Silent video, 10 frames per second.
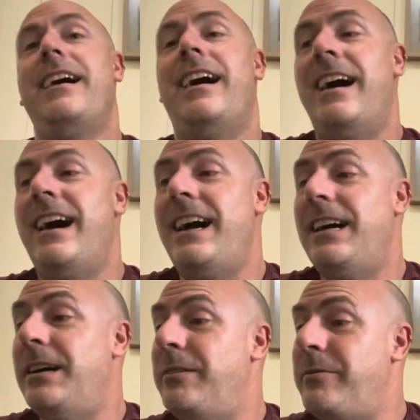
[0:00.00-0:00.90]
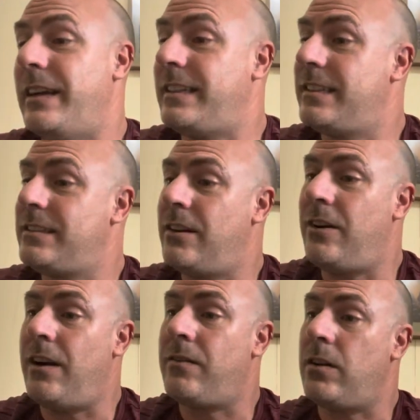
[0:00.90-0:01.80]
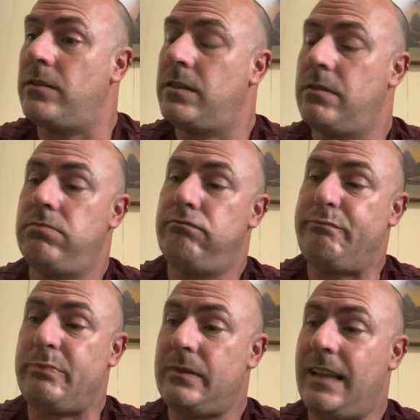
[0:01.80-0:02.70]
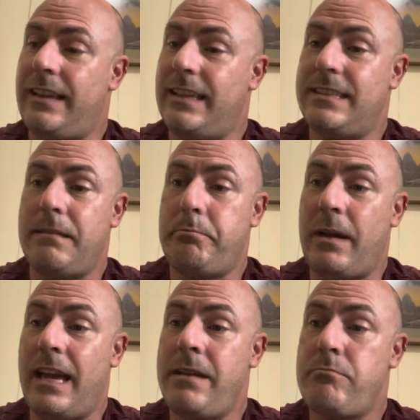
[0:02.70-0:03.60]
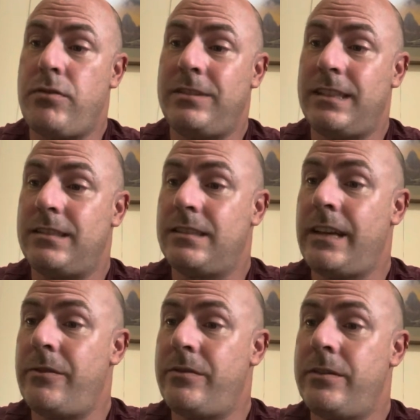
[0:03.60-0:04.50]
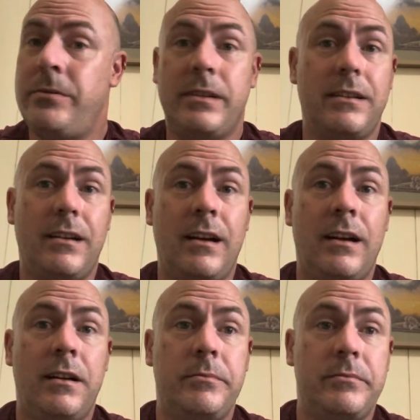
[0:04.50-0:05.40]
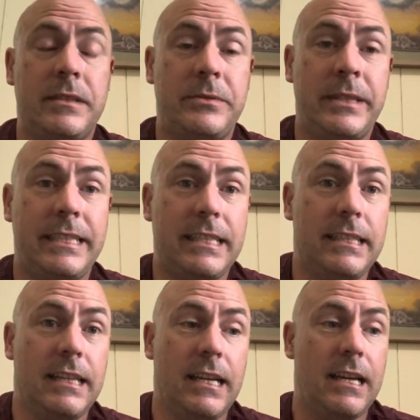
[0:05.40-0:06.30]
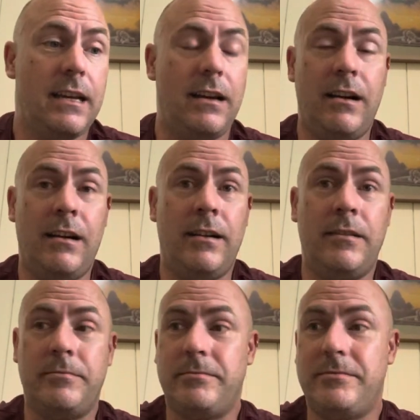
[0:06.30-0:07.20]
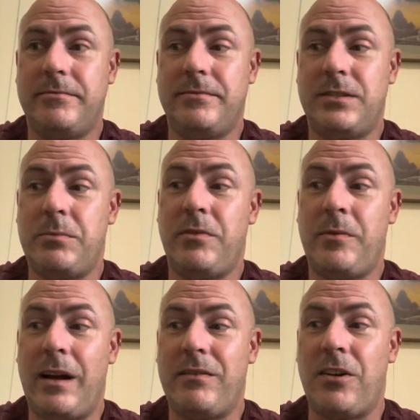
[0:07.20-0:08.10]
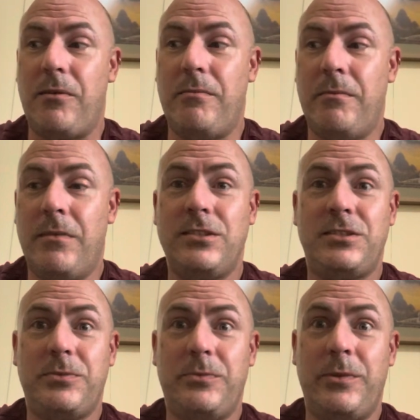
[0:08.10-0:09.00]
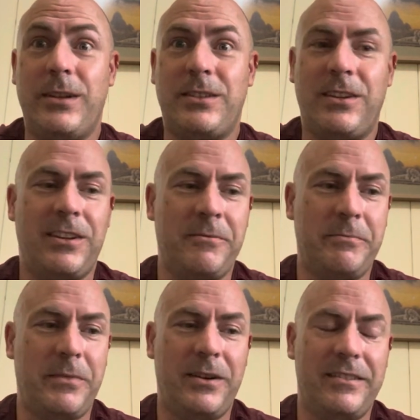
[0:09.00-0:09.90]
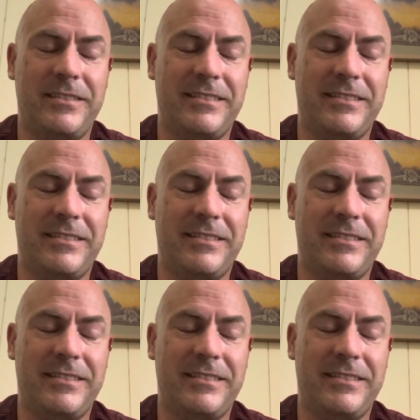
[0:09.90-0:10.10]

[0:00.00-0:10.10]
Right, so I've got, I think it's about 8 projects to go through this week. Some of them haven't got much work done on them, but